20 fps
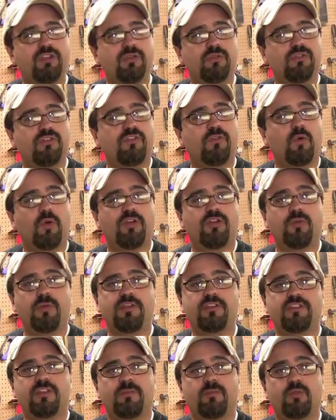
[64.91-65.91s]
use for
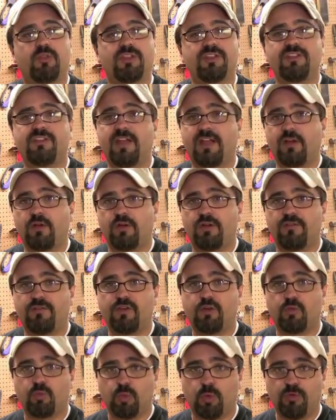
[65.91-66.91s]
doing some really
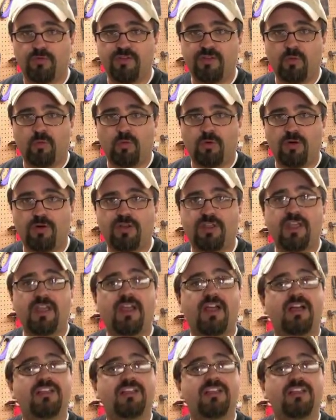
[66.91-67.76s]
decorative grooving work.